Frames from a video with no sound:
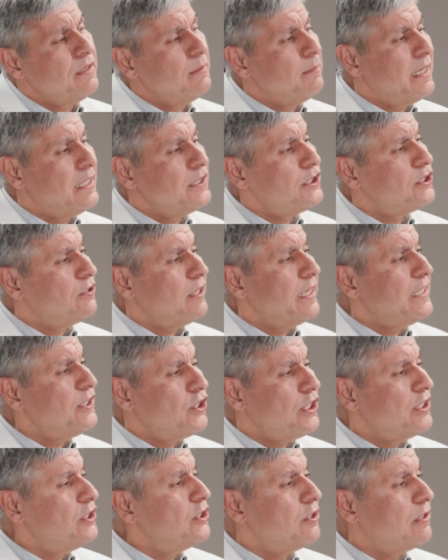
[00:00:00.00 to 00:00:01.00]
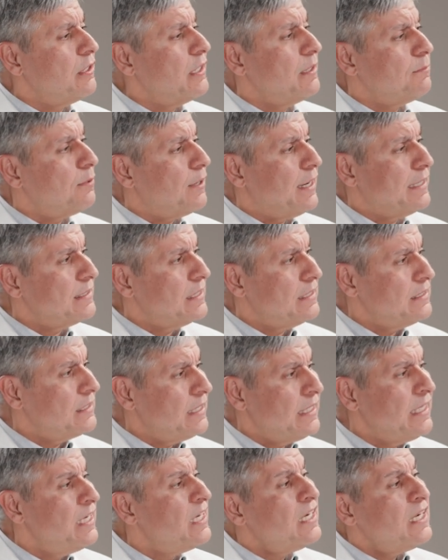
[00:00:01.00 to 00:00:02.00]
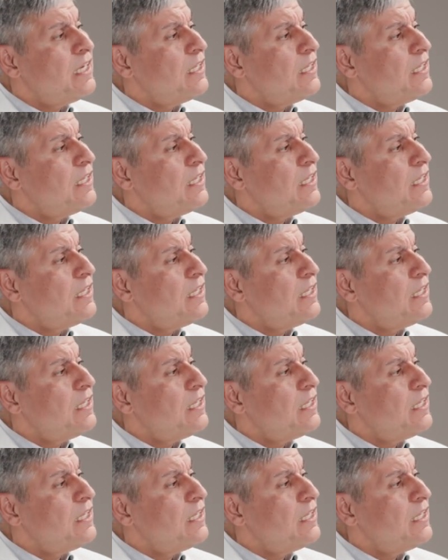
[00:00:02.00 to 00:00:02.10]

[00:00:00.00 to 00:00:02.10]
administration during pregnancy,